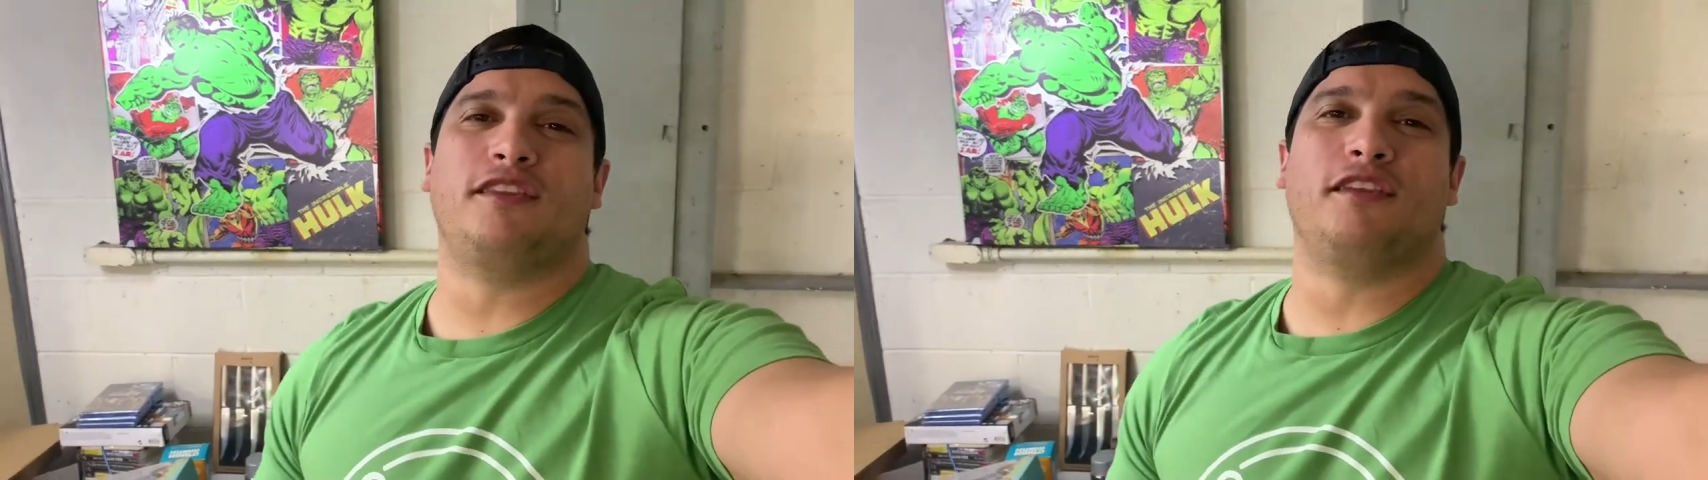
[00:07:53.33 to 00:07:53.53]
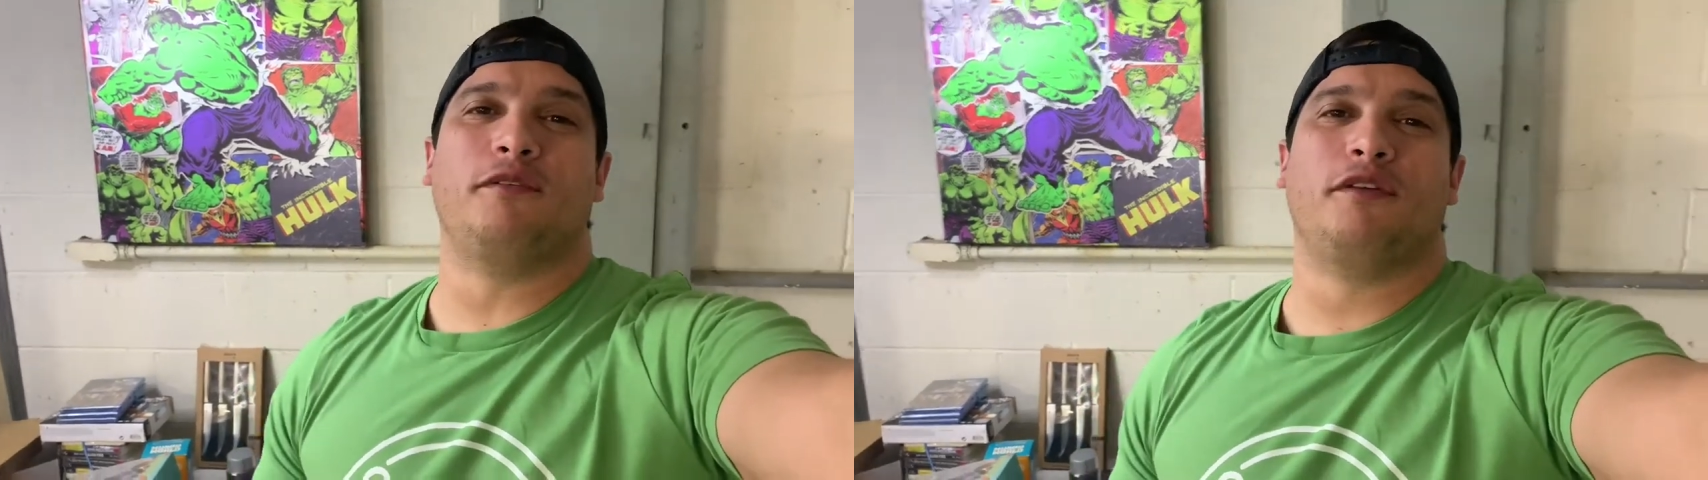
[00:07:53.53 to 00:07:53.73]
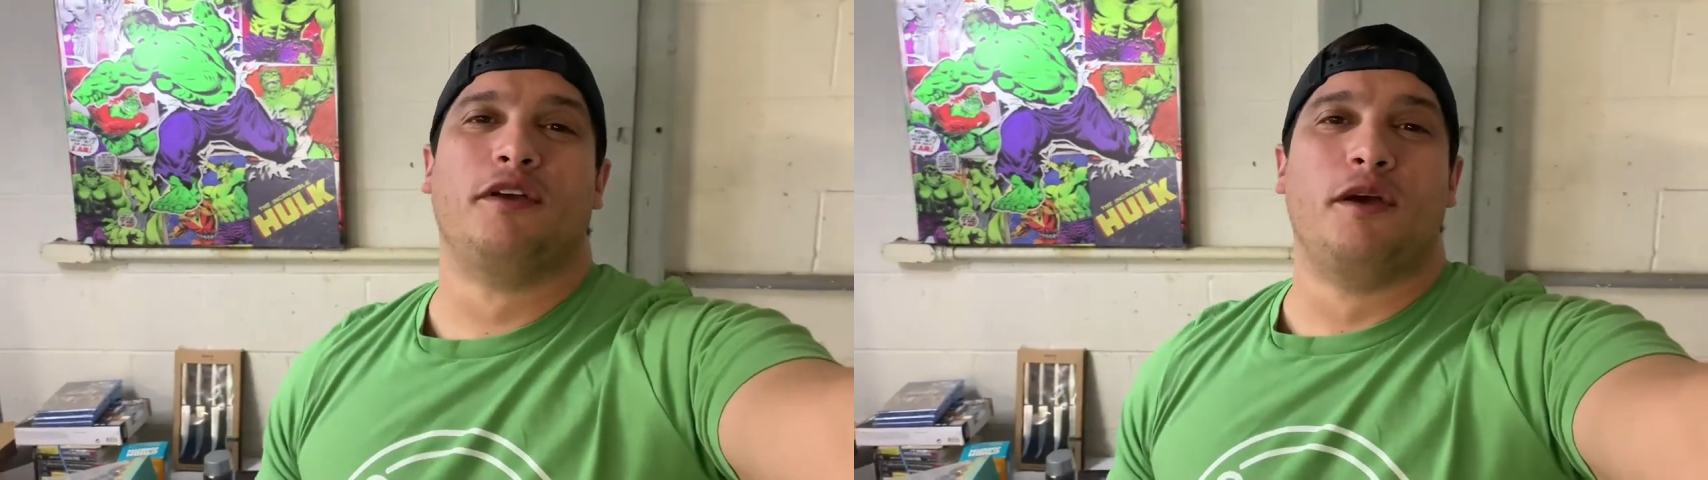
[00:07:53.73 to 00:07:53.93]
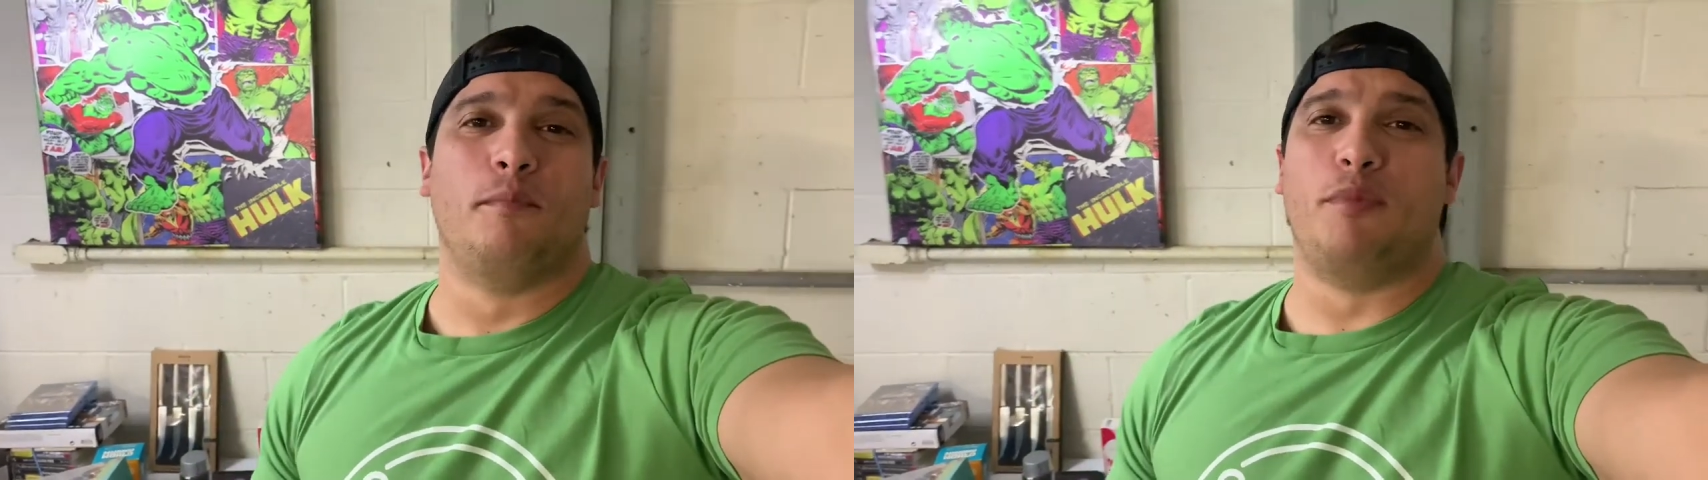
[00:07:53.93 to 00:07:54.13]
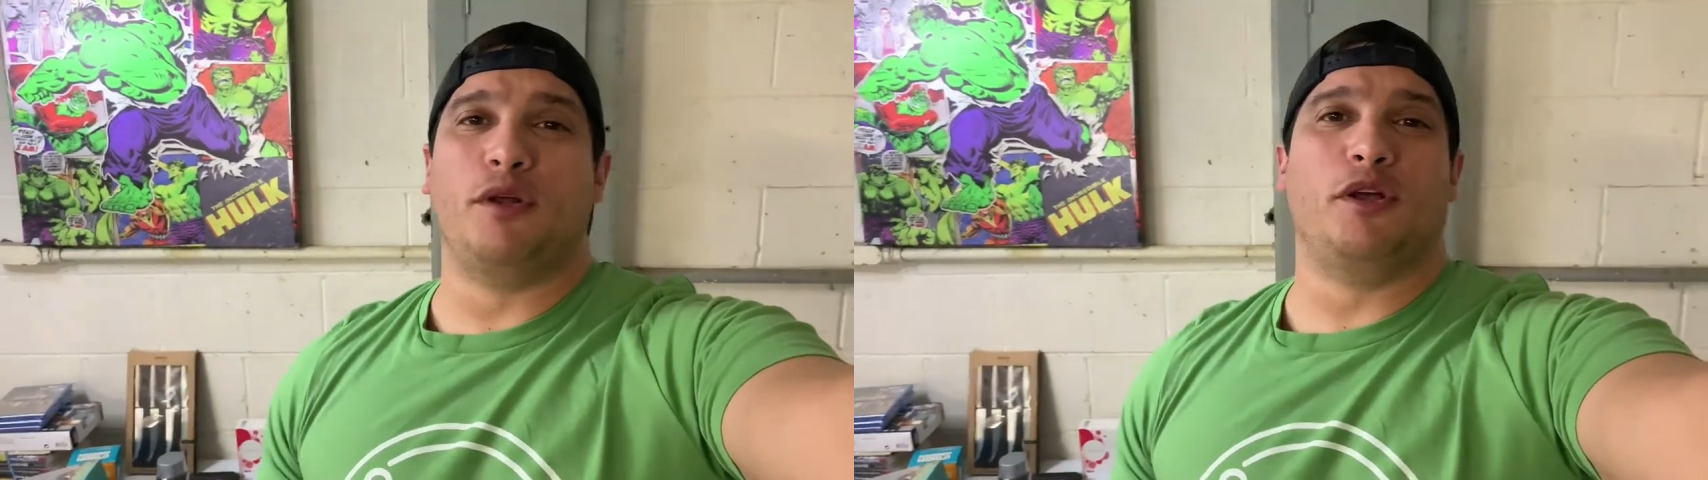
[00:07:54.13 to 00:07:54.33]
the
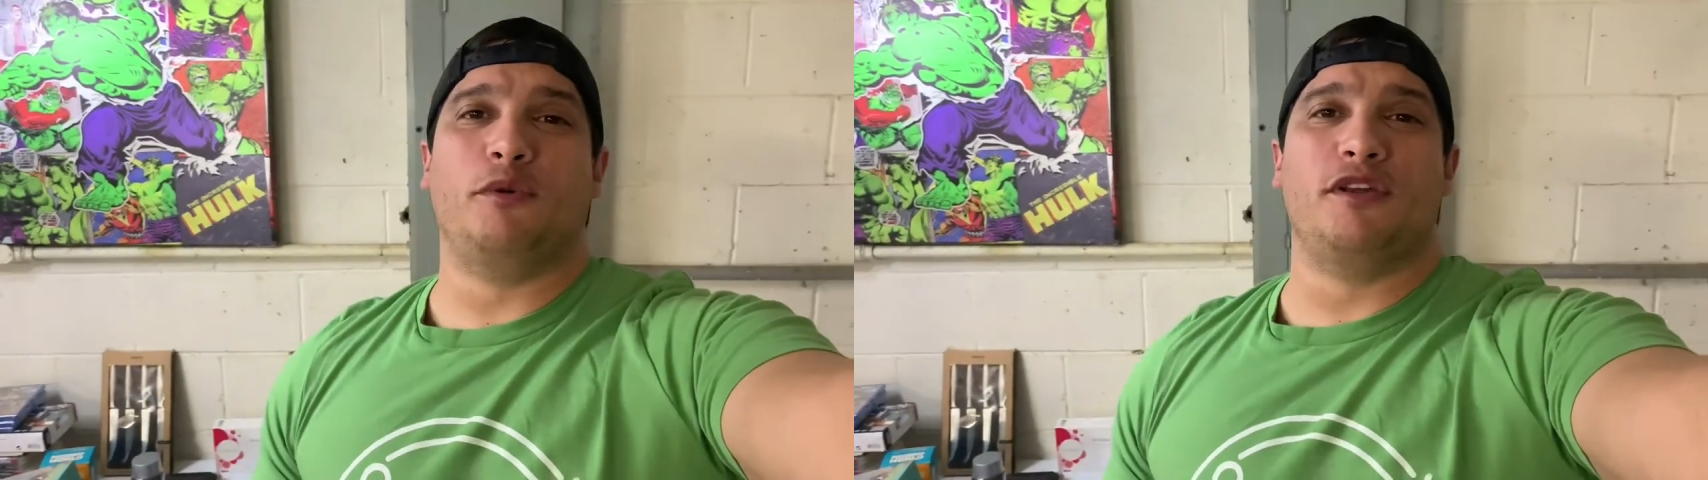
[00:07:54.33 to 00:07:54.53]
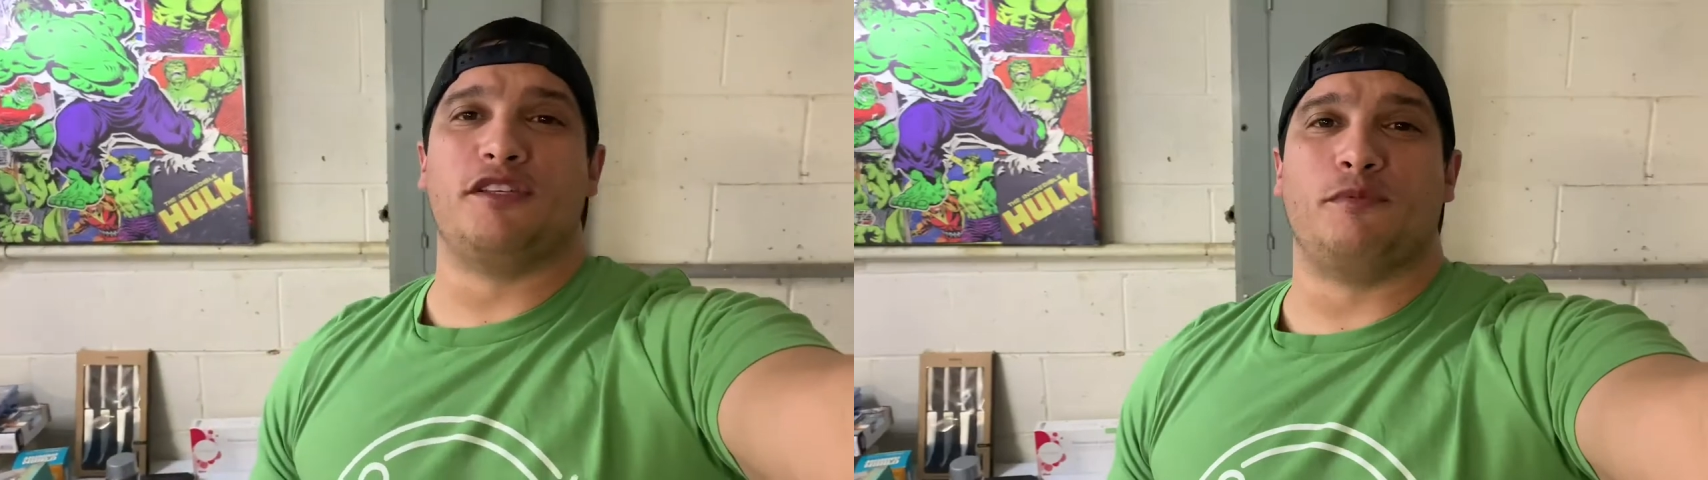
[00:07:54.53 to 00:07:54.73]
Bolo is.